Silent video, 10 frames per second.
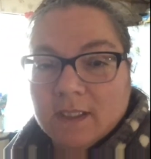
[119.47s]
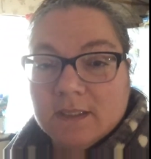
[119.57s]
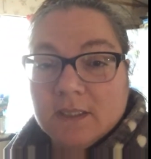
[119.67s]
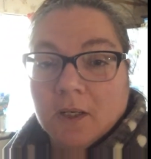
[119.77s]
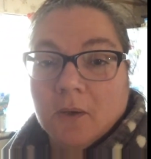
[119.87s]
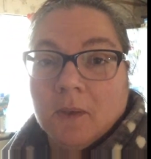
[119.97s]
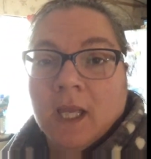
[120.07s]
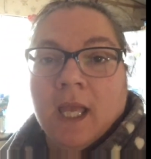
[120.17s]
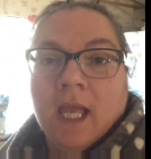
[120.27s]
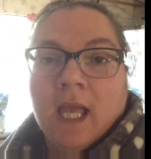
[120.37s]
So
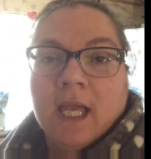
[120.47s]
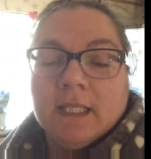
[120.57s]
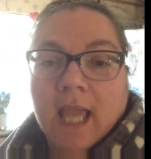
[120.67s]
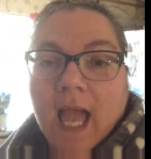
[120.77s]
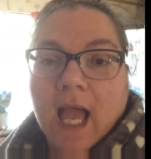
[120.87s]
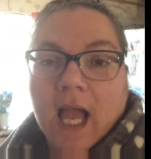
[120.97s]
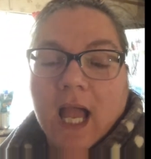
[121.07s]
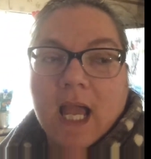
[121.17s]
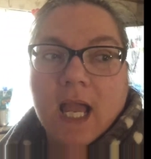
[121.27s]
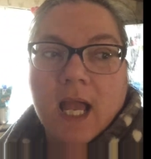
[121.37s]

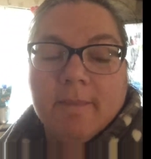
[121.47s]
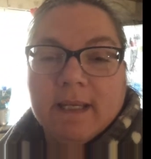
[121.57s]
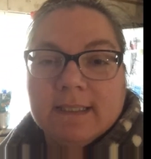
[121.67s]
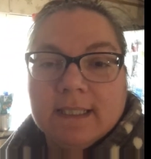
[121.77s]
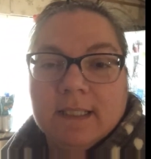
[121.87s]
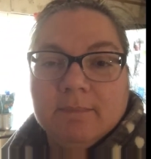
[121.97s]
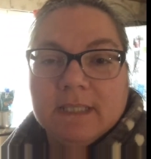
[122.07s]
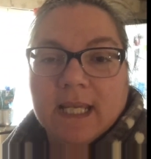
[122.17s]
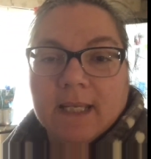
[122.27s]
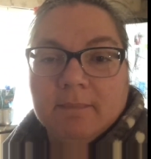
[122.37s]
yeah, it's going to take